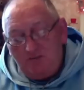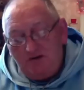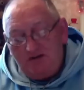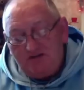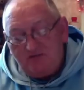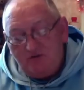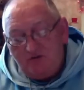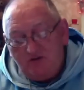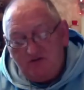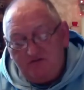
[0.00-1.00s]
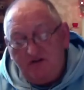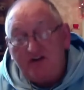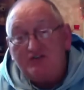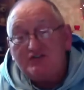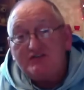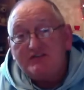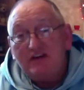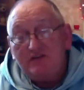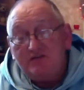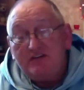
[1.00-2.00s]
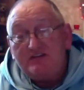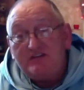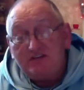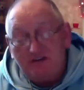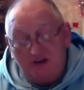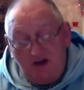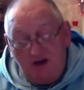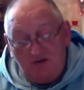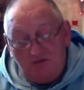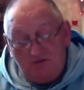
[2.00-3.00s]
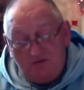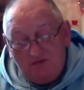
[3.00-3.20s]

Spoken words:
place where you can find yourself is in the now.